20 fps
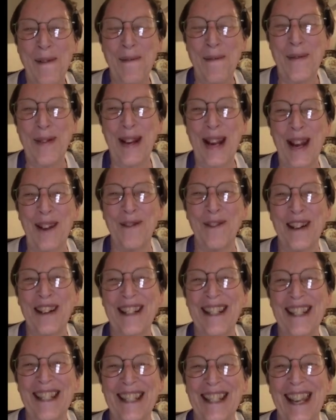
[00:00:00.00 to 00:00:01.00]
But I wanted
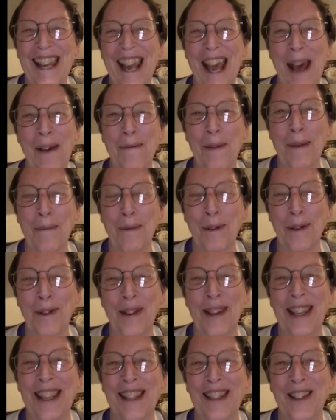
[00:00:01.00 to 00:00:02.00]
to say happy
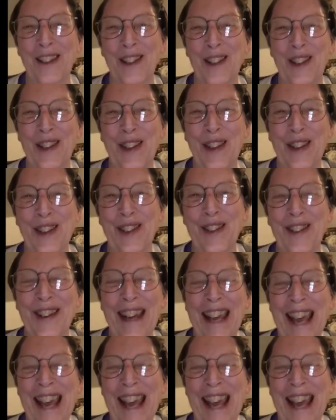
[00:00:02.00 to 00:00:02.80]
birthday to you